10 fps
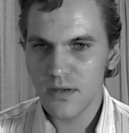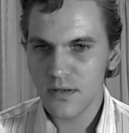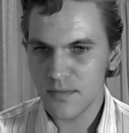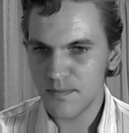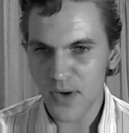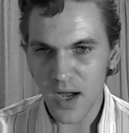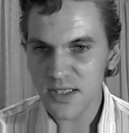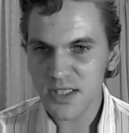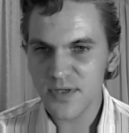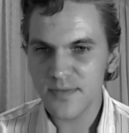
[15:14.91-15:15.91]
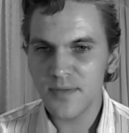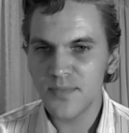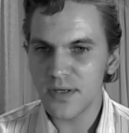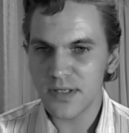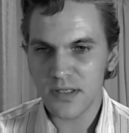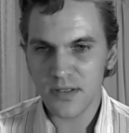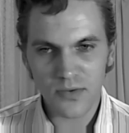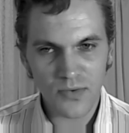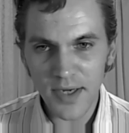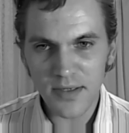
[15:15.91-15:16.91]
could possibly be put in
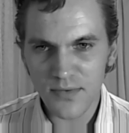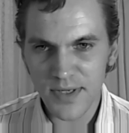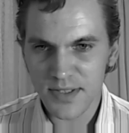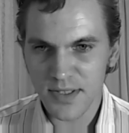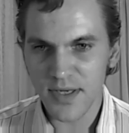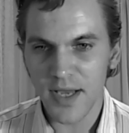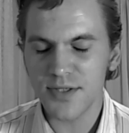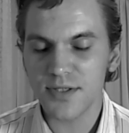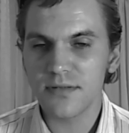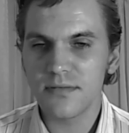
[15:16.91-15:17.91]
great risk and danger.